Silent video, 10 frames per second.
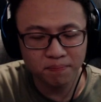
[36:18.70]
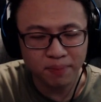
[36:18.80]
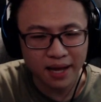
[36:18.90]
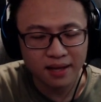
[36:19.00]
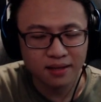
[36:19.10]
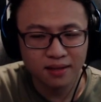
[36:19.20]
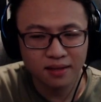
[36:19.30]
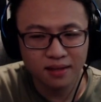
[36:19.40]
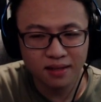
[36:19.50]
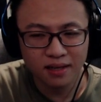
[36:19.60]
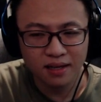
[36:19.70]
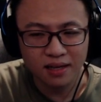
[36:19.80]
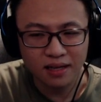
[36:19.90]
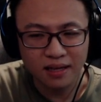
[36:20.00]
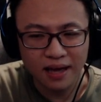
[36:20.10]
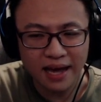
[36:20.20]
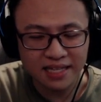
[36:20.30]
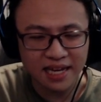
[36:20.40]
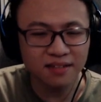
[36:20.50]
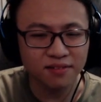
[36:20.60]
But at
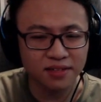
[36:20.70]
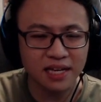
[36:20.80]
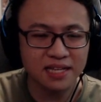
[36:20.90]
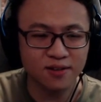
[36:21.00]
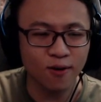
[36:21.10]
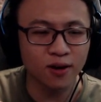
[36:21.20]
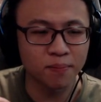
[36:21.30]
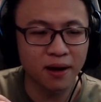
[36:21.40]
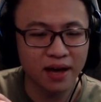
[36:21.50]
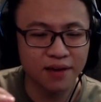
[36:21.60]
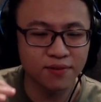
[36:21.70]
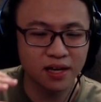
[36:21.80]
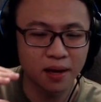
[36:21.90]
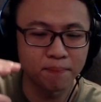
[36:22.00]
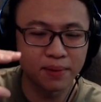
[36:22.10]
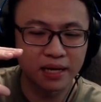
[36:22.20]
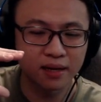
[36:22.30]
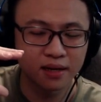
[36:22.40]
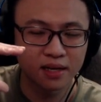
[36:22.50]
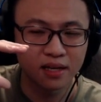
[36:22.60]
the end of the day, it's all about having a big
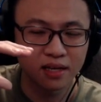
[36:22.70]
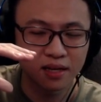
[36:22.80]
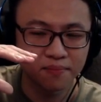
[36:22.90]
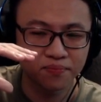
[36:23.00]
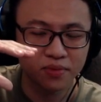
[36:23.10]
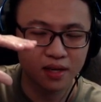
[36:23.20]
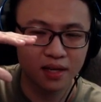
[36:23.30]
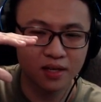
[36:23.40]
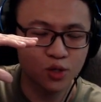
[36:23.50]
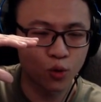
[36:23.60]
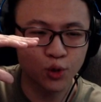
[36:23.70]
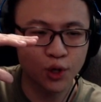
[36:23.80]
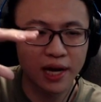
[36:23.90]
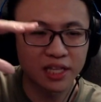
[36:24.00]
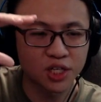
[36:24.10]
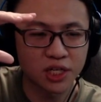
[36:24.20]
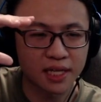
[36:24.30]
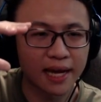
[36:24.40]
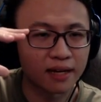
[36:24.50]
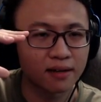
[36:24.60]
social energy
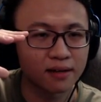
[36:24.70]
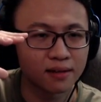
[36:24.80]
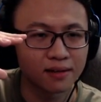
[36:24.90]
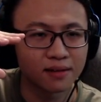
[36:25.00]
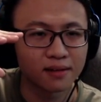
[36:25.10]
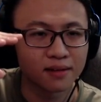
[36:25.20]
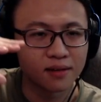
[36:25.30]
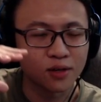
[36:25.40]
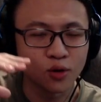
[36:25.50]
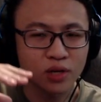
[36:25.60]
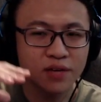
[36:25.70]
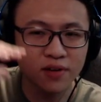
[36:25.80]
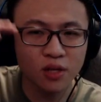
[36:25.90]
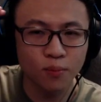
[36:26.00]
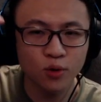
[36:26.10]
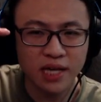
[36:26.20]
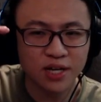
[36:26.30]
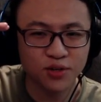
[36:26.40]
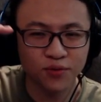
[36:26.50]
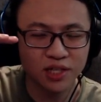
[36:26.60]
tank. You know, even the most
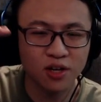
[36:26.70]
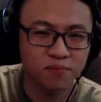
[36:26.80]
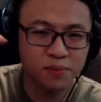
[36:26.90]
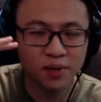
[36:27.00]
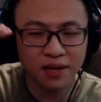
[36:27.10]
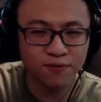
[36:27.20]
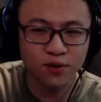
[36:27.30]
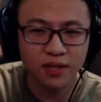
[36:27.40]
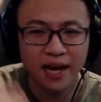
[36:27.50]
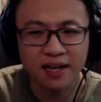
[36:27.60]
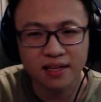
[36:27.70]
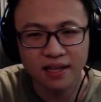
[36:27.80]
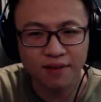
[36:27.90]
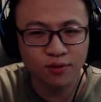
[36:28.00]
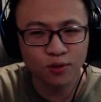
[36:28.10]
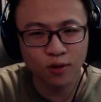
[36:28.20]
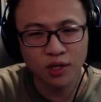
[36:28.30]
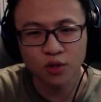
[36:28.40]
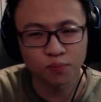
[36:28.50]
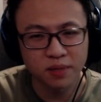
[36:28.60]
extroverted of people can feel tired after
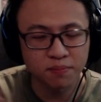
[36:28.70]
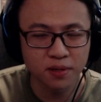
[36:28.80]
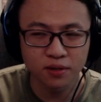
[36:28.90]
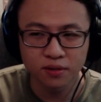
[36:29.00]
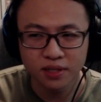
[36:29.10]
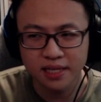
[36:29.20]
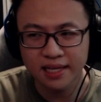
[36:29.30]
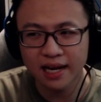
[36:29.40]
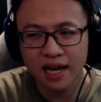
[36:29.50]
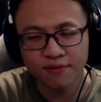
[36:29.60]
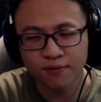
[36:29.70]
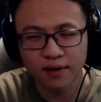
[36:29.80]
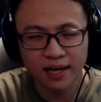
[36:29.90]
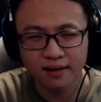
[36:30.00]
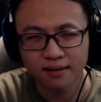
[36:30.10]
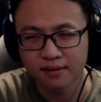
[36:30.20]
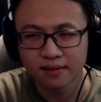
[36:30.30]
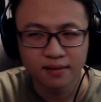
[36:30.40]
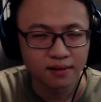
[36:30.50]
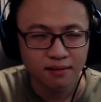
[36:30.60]
talking to people in their life for like
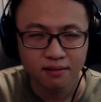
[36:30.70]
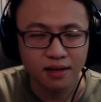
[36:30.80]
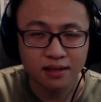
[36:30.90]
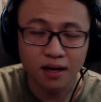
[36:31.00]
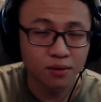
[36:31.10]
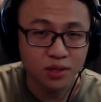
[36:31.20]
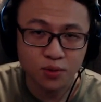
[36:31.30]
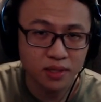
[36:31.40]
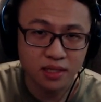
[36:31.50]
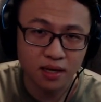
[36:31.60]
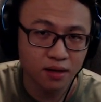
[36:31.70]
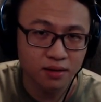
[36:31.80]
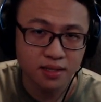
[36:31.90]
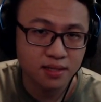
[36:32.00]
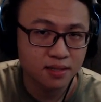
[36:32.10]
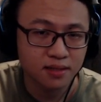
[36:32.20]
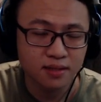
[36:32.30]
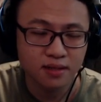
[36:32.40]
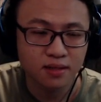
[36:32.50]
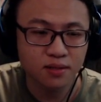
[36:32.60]
10 hours, 20 hours.
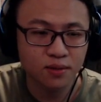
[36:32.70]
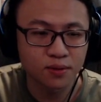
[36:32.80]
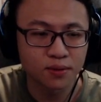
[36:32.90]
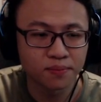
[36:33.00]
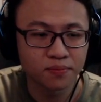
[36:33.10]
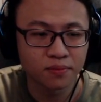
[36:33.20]
So,